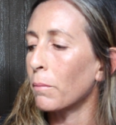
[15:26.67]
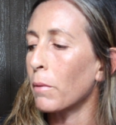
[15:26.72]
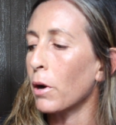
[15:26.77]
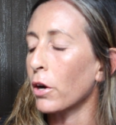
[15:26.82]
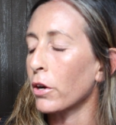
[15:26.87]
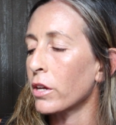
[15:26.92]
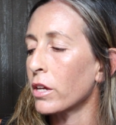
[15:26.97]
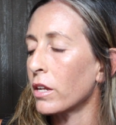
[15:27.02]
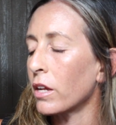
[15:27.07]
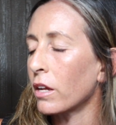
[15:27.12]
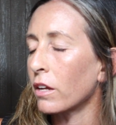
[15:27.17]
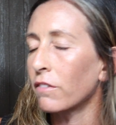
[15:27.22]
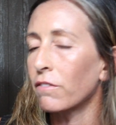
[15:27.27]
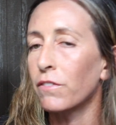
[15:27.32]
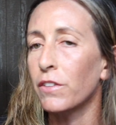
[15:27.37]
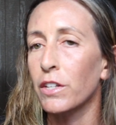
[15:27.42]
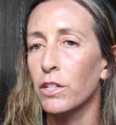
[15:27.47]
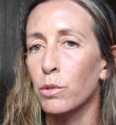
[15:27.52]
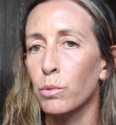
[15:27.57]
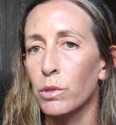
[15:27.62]
marketing of
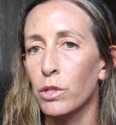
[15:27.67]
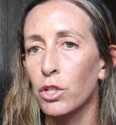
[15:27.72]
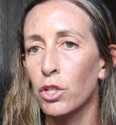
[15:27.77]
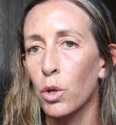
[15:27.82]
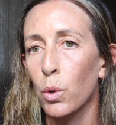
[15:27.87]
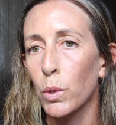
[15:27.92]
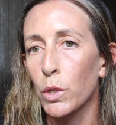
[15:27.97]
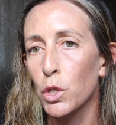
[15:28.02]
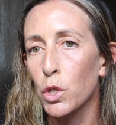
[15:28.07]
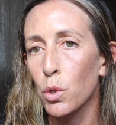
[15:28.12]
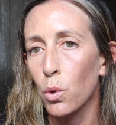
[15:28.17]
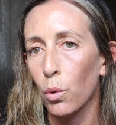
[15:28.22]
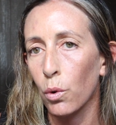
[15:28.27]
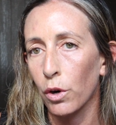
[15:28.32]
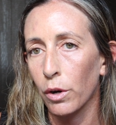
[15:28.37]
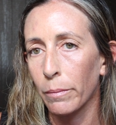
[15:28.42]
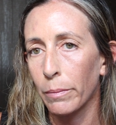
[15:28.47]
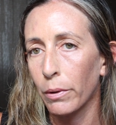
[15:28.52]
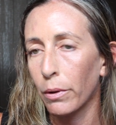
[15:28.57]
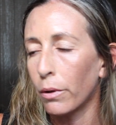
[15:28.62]
this was so
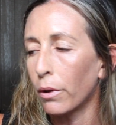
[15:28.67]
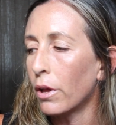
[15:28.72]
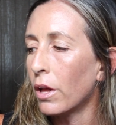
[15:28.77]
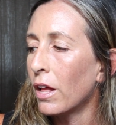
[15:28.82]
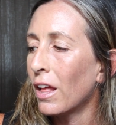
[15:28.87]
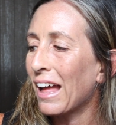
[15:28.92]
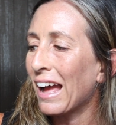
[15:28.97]
adorable,